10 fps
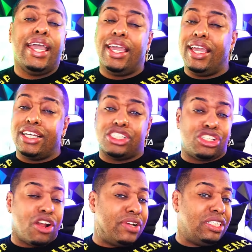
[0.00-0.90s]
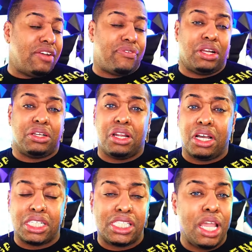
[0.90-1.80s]
is serving different
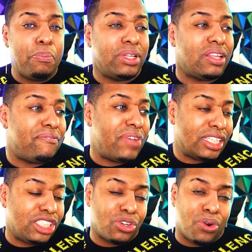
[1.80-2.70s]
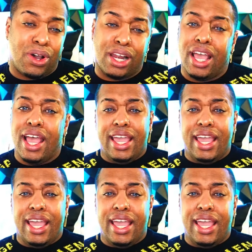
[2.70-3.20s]
looks. He put the vest on.